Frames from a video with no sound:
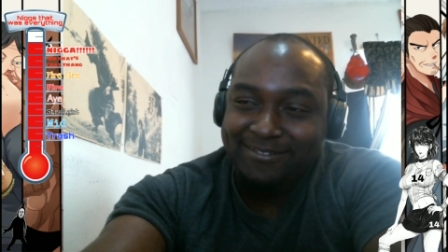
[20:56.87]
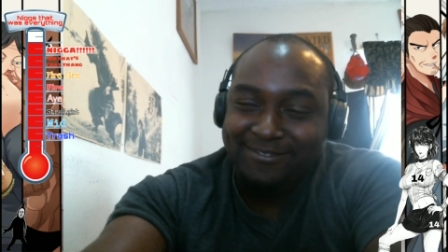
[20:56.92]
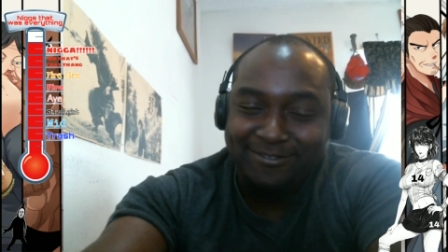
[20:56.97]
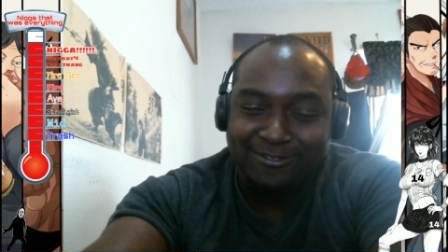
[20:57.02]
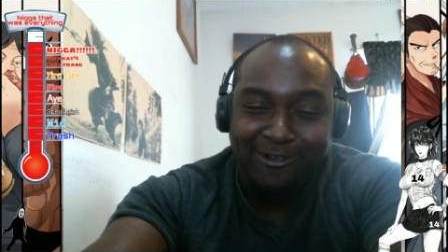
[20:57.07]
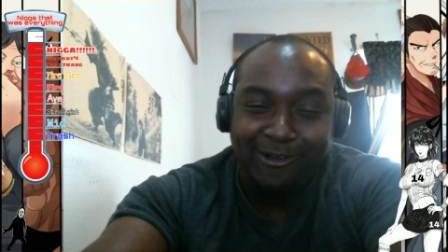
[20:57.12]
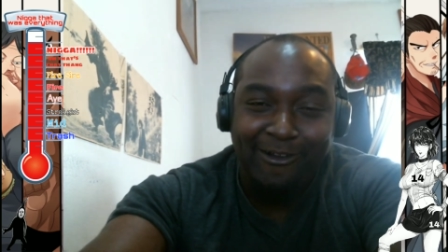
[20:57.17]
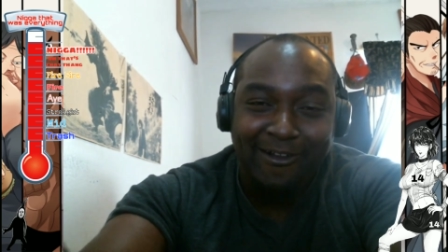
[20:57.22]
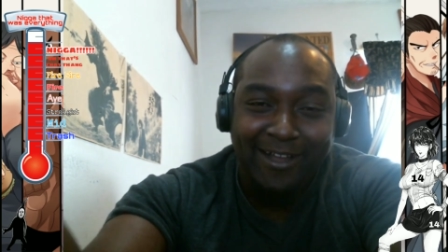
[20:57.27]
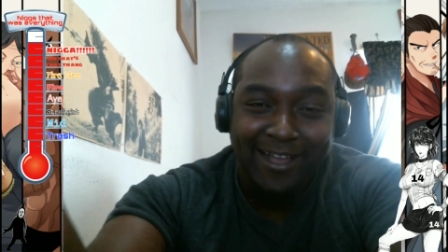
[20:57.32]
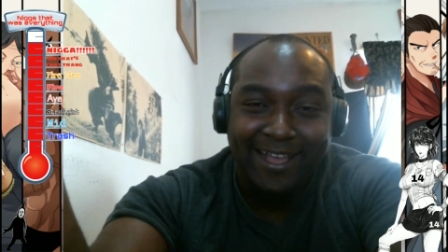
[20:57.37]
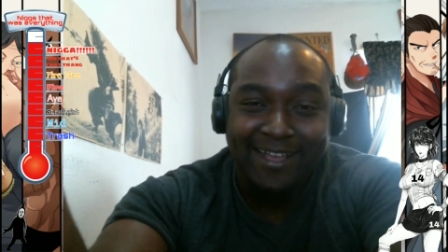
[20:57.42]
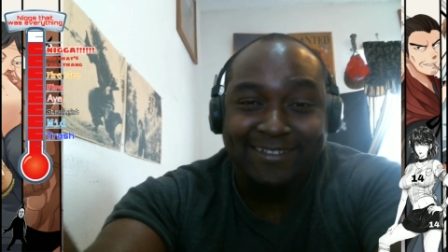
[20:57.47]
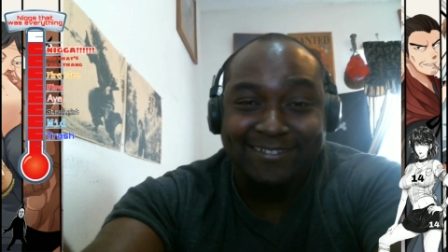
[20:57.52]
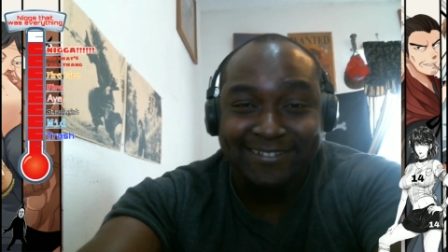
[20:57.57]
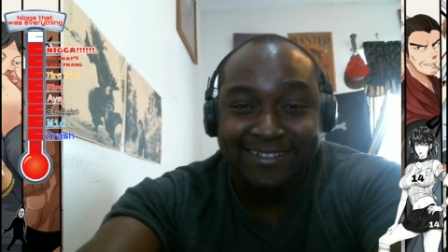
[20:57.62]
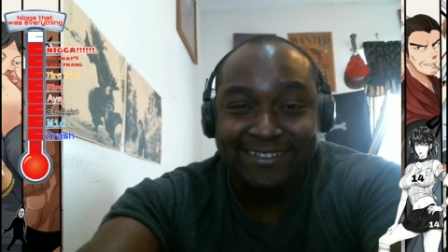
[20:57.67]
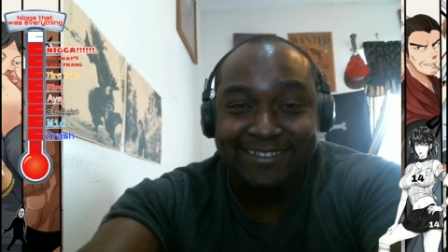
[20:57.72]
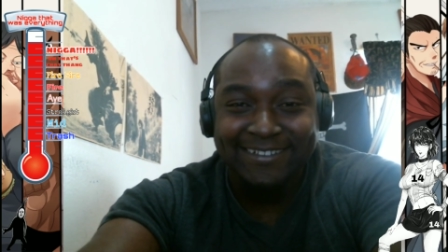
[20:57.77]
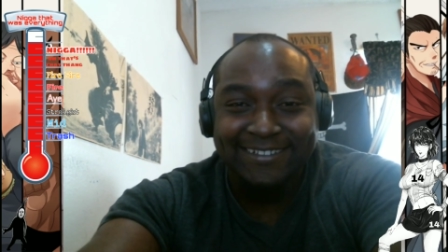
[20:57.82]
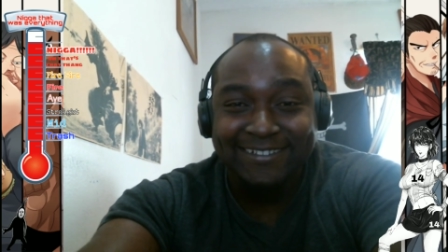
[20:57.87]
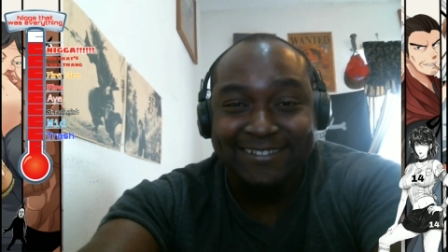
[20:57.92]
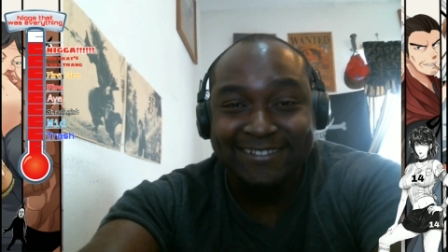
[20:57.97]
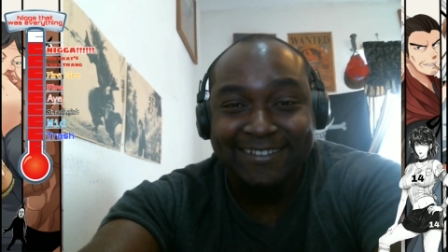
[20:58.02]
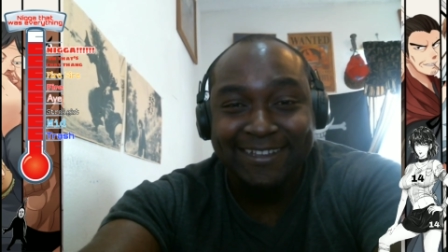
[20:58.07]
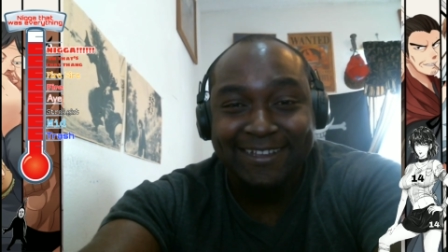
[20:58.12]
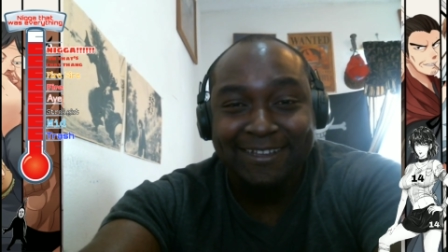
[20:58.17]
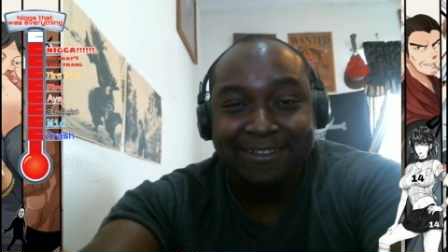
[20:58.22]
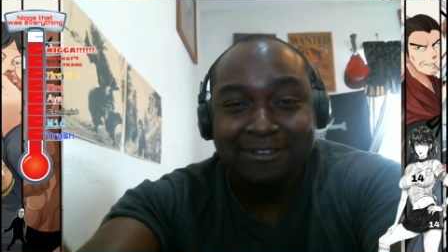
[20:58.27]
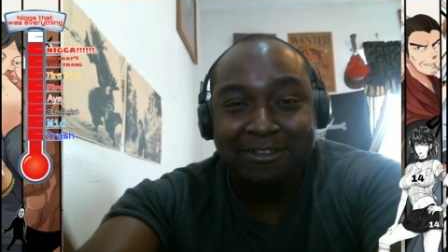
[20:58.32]
strong ass niggas,
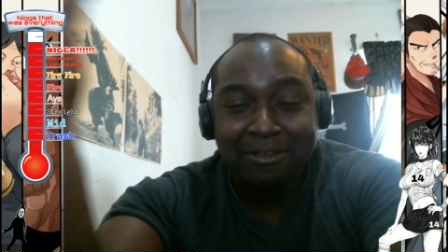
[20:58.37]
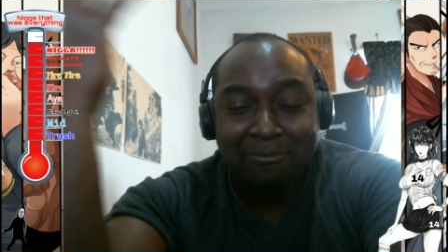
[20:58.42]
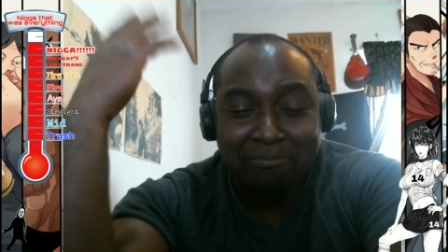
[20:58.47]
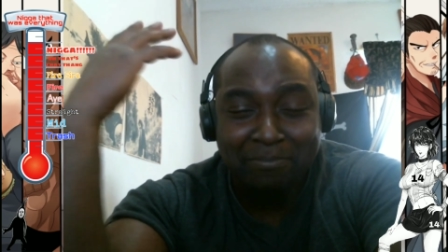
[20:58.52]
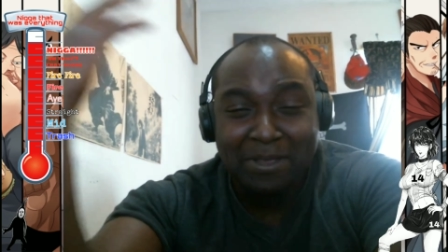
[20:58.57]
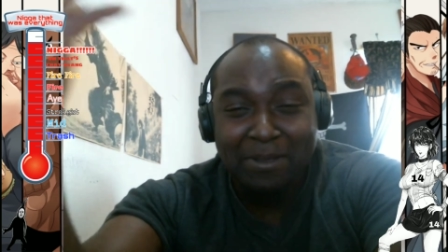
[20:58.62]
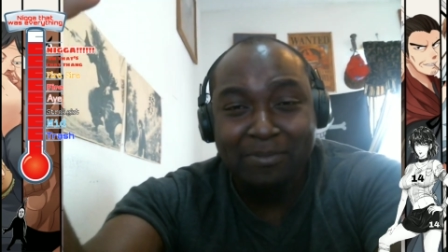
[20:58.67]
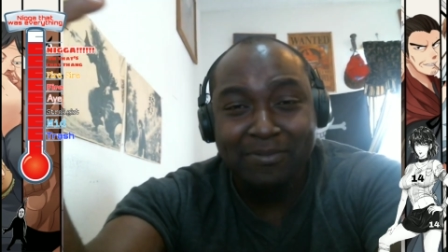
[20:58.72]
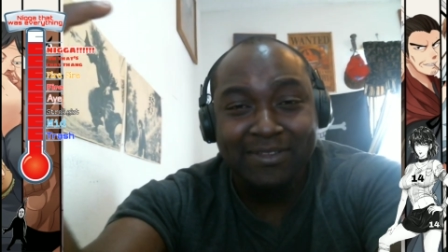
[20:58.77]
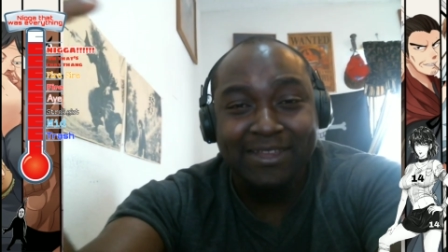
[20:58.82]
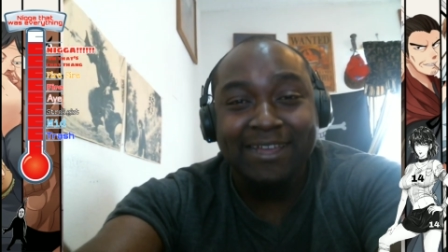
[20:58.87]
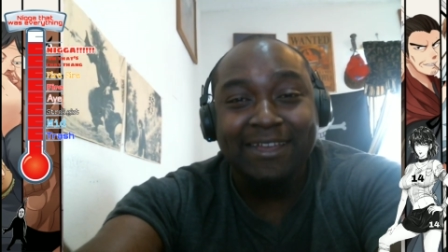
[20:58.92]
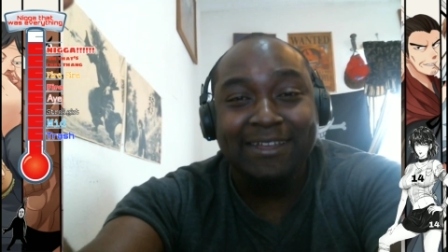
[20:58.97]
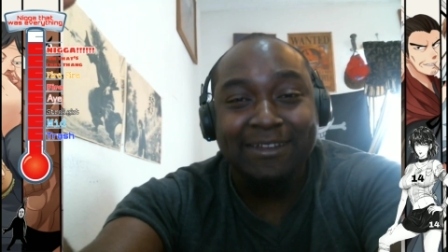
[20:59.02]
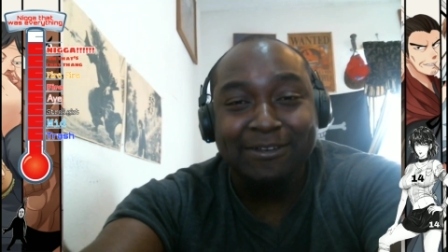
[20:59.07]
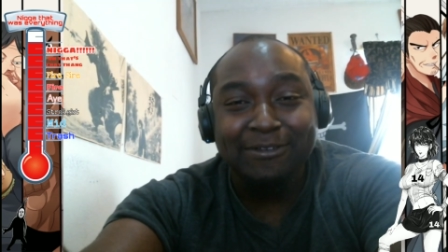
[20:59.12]
people that can